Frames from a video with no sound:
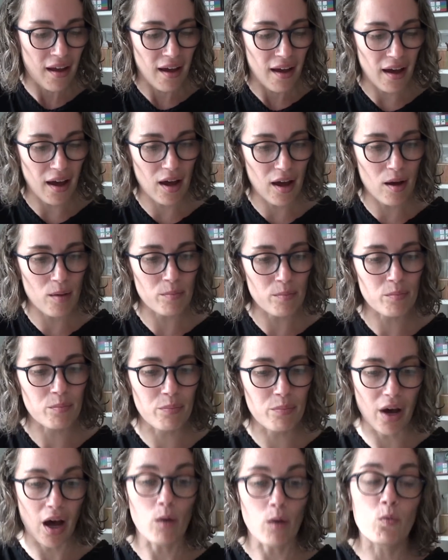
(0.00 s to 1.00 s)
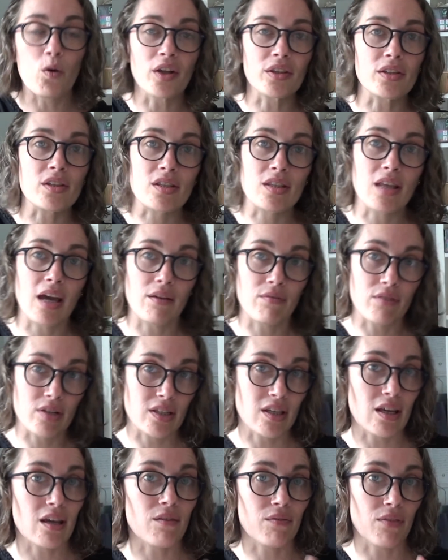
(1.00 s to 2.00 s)
But once they
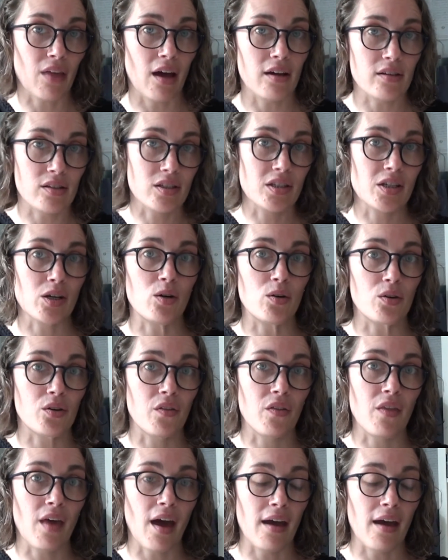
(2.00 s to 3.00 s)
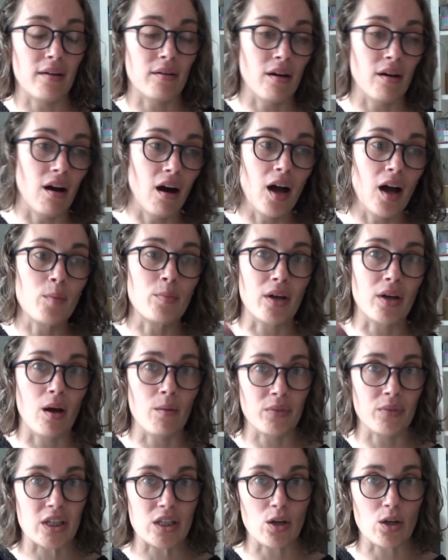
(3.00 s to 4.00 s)
receive that stock, then I become
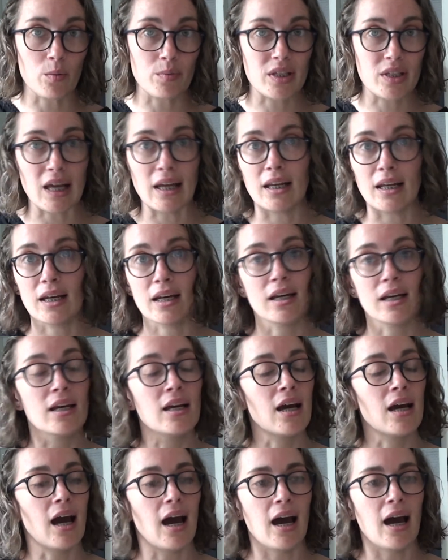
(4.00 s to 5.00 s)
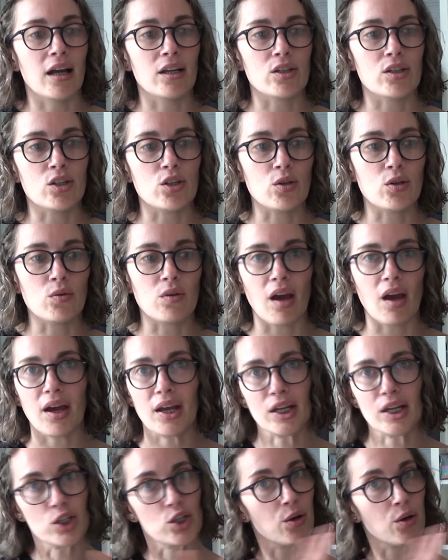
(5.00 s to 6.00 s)
the top seller and you get
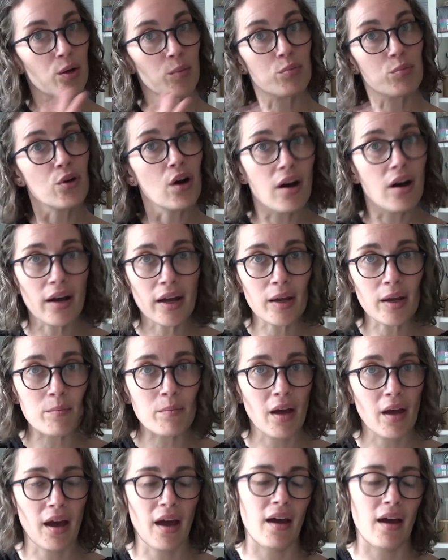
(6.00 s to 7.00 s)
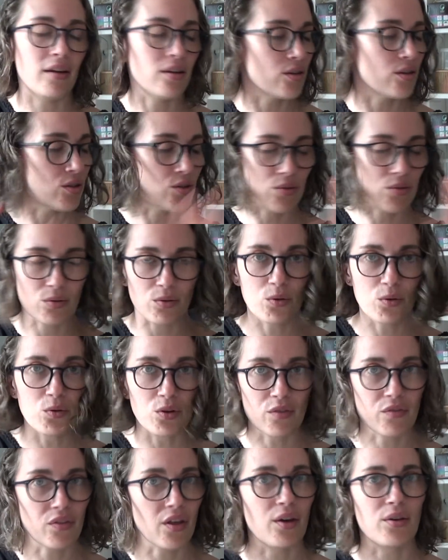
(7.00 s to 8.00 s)
it showing prime and all
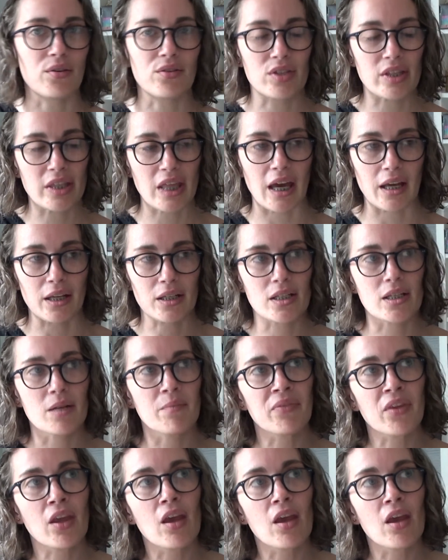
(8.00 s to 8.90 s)
of those things.